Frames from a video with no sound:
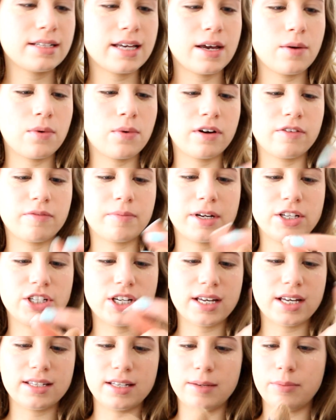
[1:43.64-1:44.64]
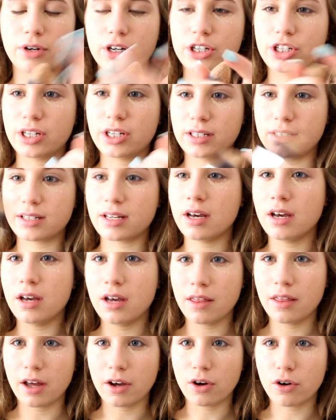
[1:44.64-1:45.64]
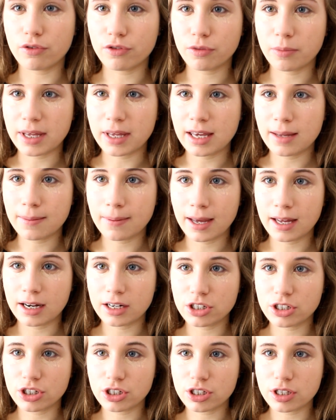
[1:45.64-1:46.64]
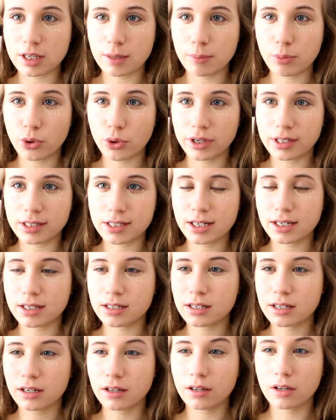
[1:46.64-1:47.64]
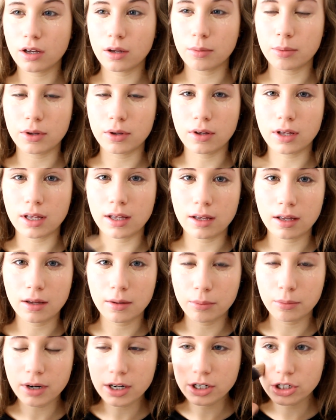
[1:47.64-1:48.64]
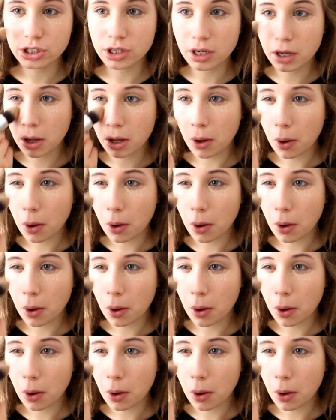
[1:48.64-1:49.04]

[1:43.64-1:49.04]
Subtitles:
take one of my Jessie brushes that I got from eBay, and it's just the pointed kabuki brush,